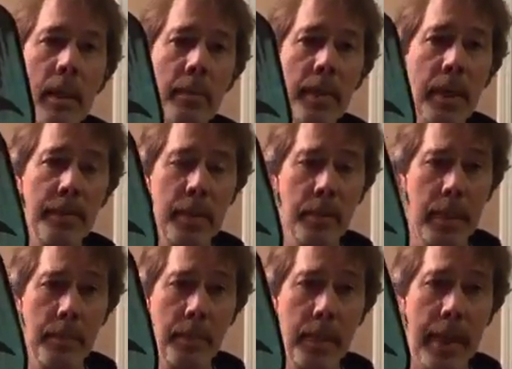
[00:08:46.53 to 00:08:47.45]
but if
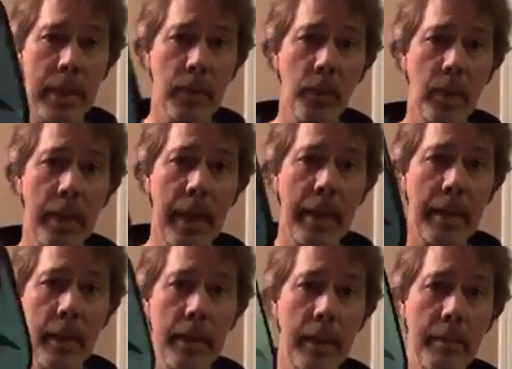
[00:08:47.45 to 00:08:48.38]
somebody blasts one at
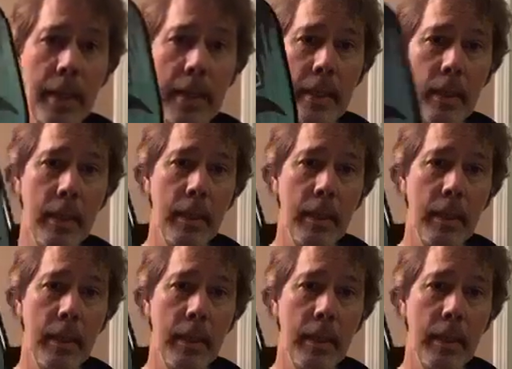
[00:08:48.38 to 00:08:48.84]
you, they might